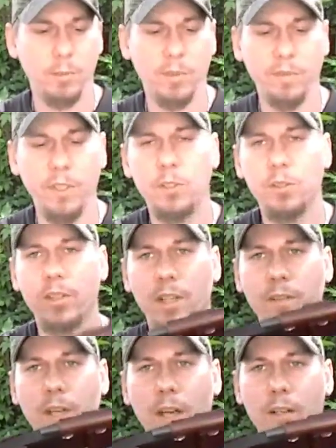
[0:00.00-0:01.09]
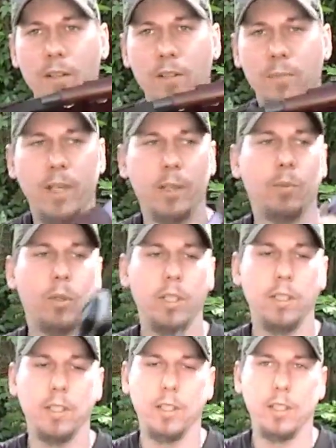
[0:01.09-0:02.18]
features that I've got on this bad boy
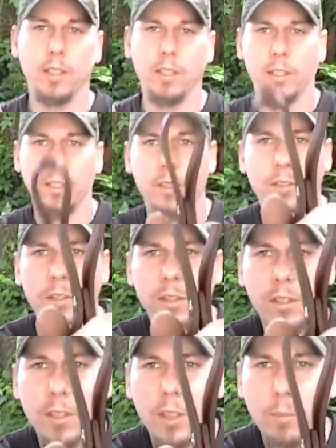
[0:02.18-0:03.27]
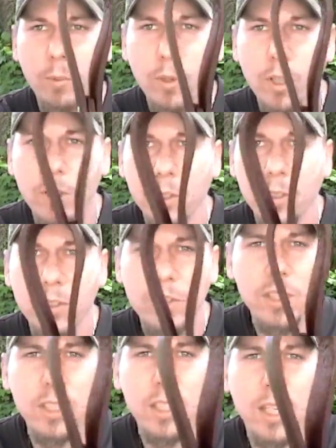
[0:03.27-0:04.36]
is, number one, you can
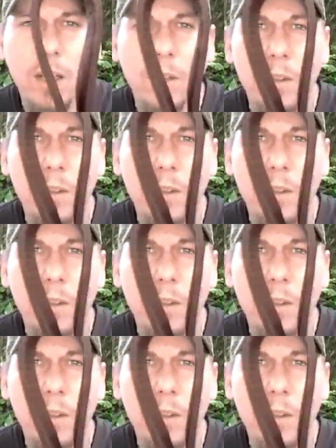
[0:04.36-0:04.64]
see how